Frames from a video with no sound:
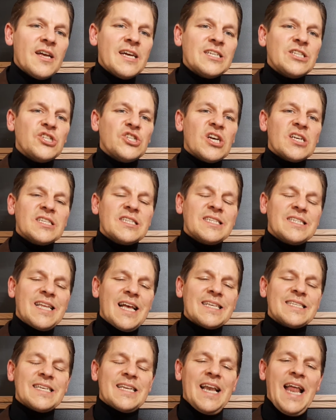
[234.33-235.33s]
It just
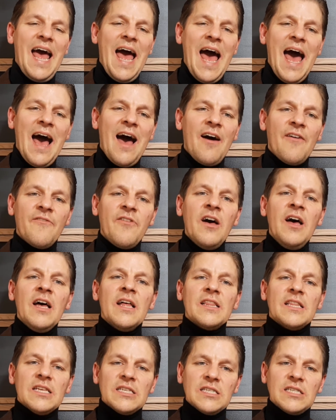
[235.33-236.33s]
doesn't have
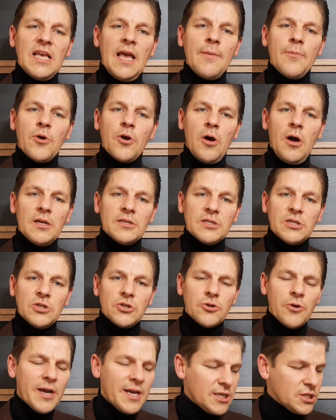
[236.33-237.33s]
the same
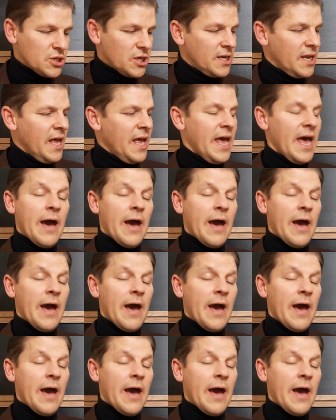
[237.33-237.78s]
concentration.